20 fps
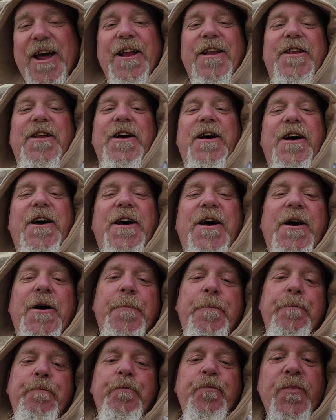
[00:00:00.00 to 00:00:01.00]

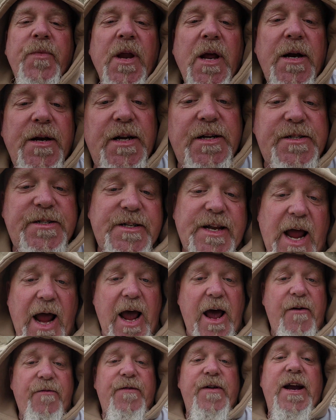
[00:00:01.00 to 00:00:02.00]
the
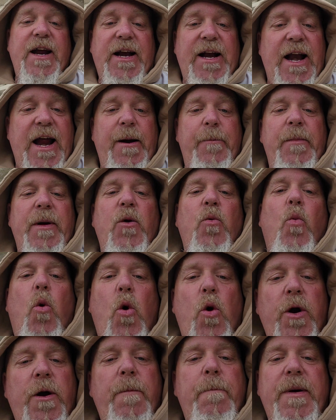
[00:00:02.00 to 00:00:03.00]
staff nicknamed me
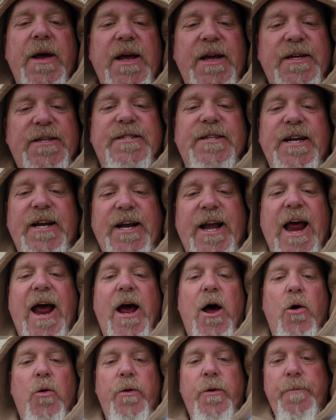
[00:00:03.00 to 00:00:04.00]
"Wannabe C
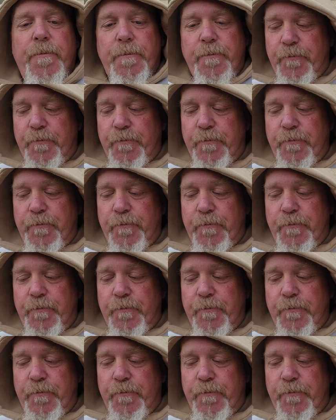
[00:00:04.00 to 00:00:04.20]
Down."